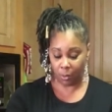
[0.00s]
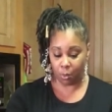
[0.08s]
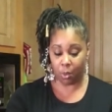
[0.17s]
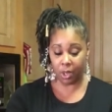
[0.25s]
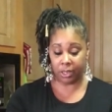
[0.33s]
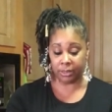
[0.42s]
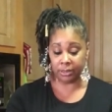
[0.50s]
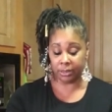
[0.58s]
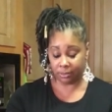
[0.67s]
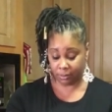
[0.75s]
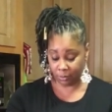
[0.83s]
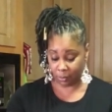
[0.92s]
one
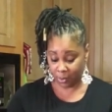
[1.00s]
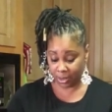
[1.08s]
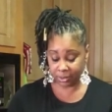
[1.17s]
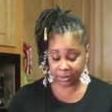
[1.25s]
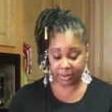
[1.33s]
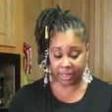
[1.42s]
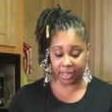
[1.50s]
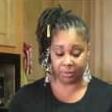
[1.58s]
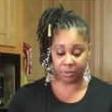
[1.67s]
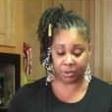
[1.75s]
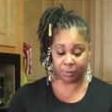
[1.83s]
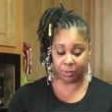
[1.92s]
one
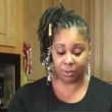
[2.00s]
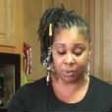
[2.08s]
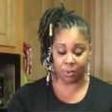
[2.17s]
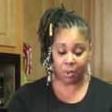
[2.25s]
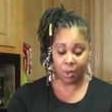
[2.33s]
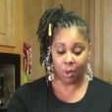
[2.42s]
tablespoon,